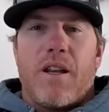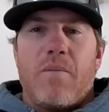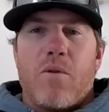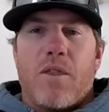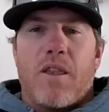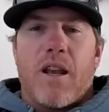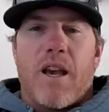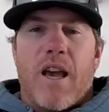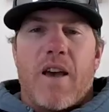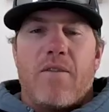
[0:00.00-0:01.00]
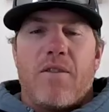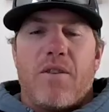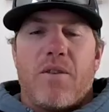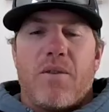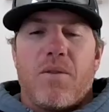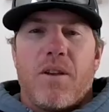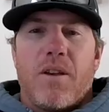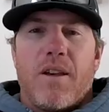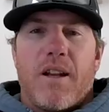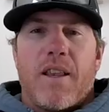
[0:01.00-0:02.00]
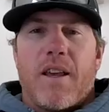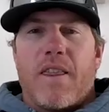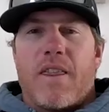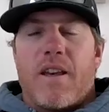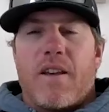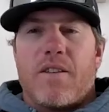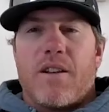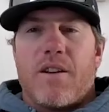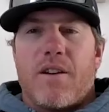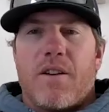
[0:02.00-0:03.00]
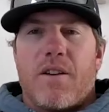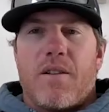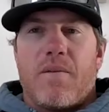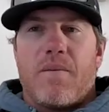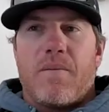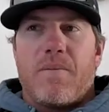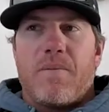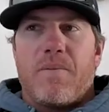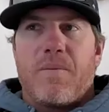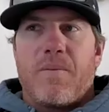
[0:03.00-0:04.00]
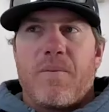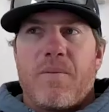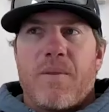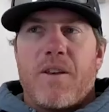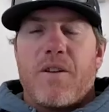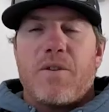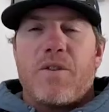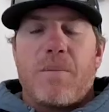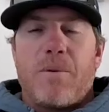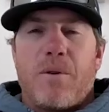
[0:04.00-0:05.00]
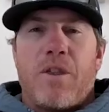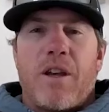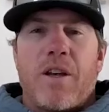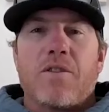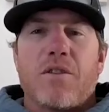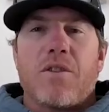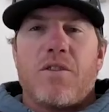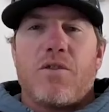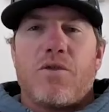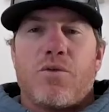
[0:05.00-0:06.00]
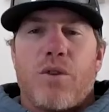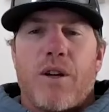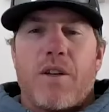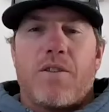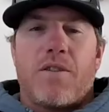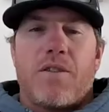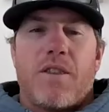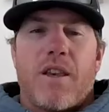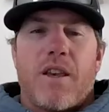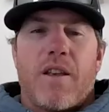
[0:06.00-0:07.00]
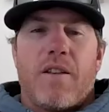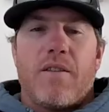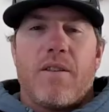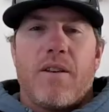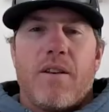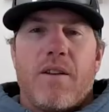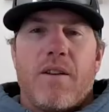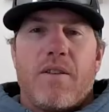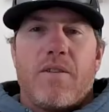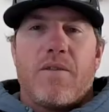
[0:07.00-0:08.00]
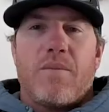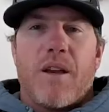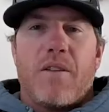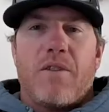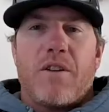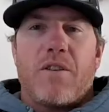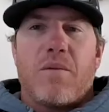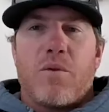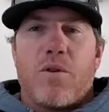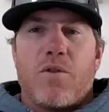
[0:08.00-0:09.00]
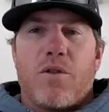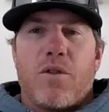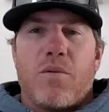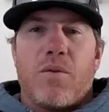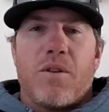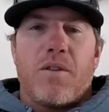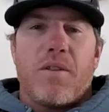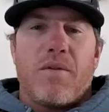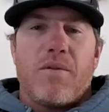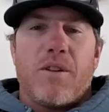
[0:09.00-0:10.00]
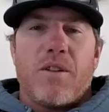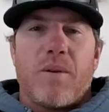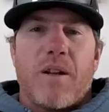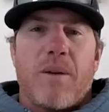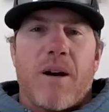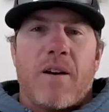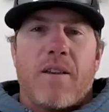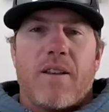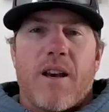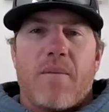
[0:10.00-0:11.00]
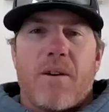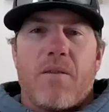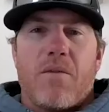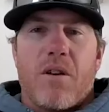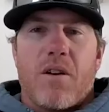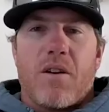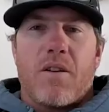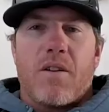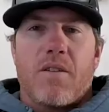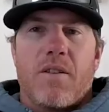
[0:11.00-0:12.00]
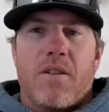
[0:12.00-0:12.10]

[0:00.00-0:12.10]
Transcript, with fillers: any more than I have to and I like things that are going to you know simple things or tricks that just make fishing more enjoyable and when you spend a pile of time on the water